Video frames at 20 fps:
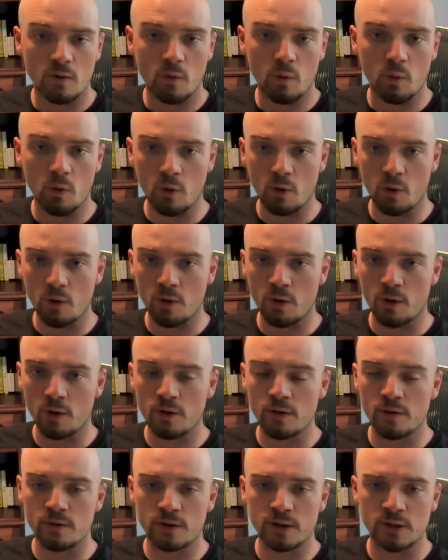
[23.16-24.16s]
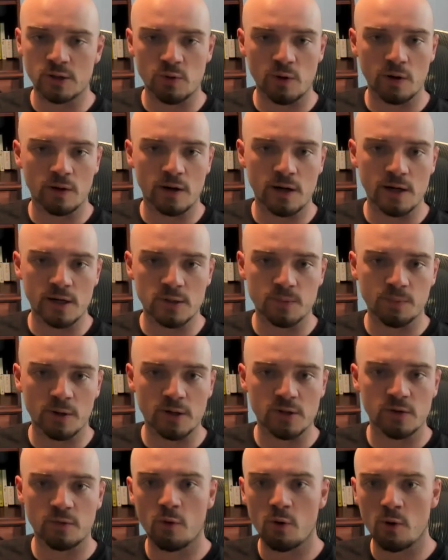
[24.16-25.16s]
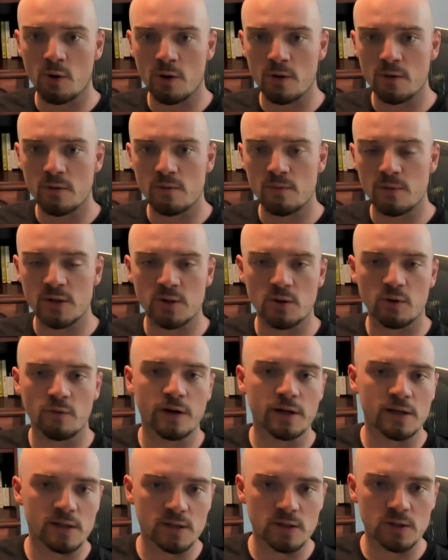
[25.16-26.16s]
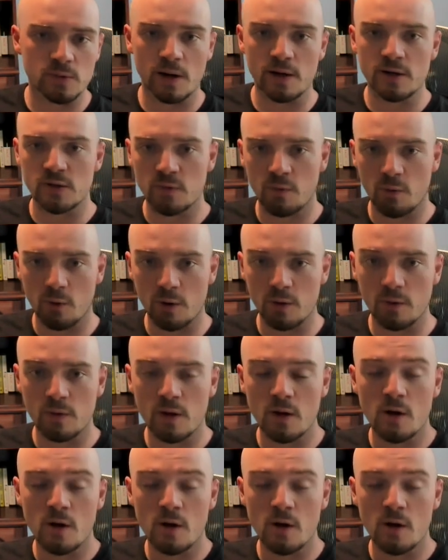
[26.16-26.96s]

or the Detroit Lions plus 4, Minnesota Vikings minus 4.